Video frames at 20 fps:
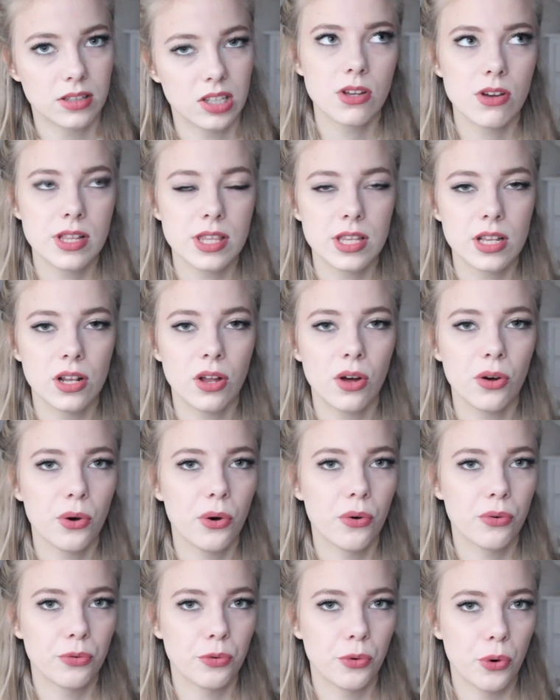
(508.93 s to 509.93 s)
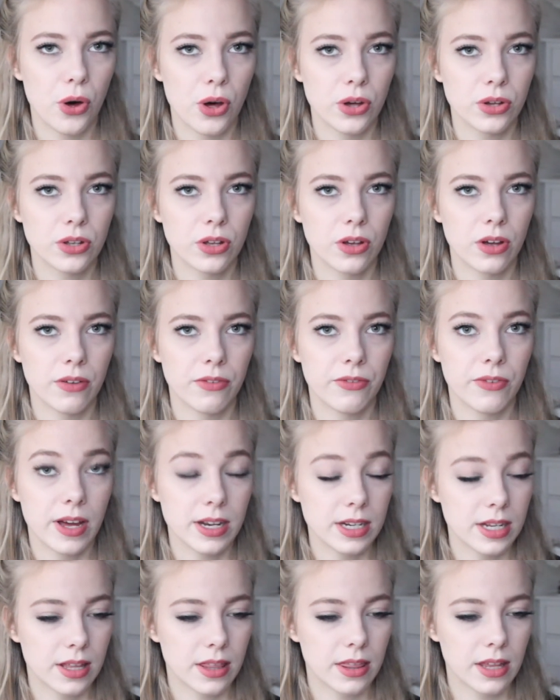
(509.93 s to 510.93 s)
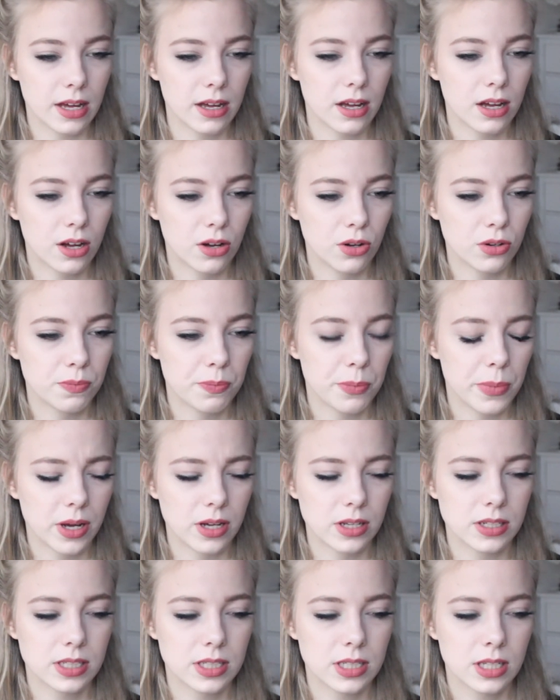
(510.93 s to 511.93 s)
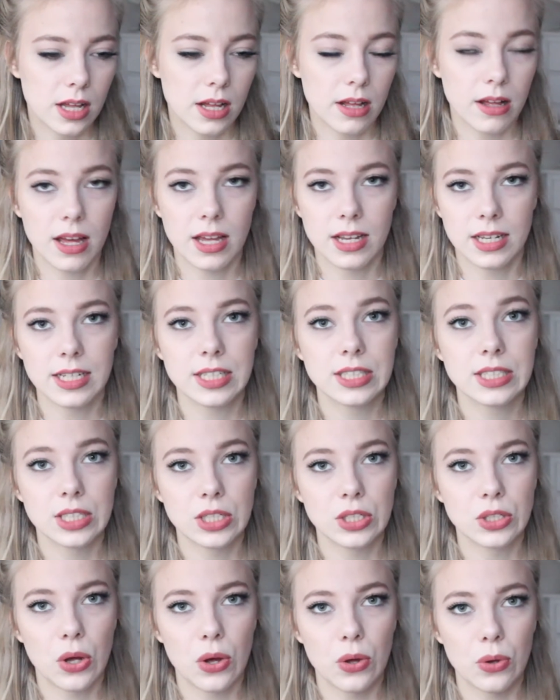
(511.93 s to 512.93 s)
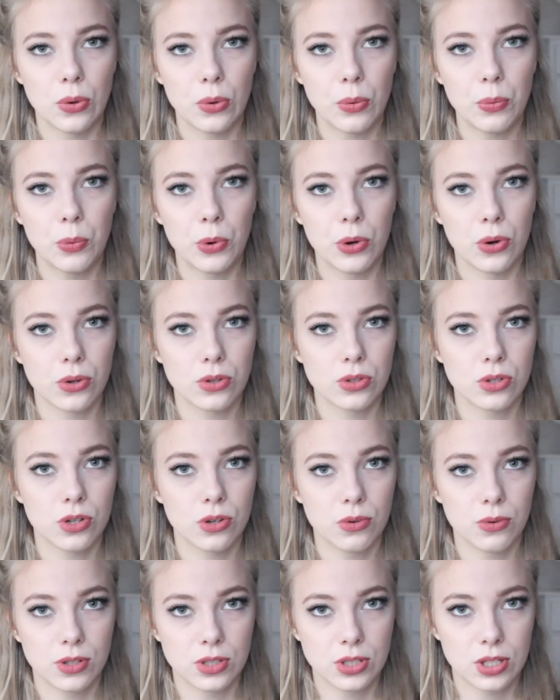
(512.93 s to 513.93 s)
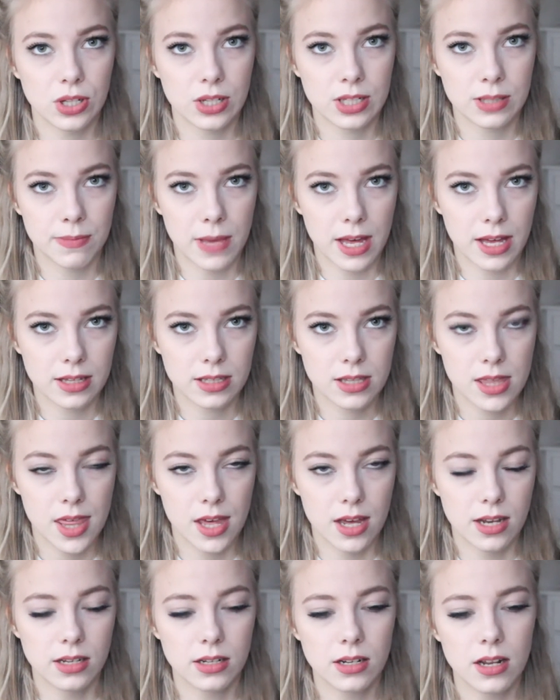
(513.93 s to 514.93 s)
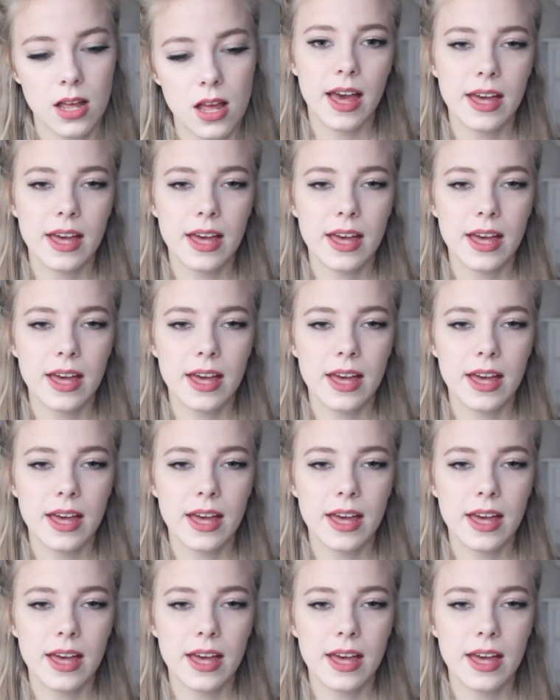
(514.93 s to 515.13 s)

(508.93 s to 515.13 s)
So it's a lot of work finding that out, but at least you know what to expect then.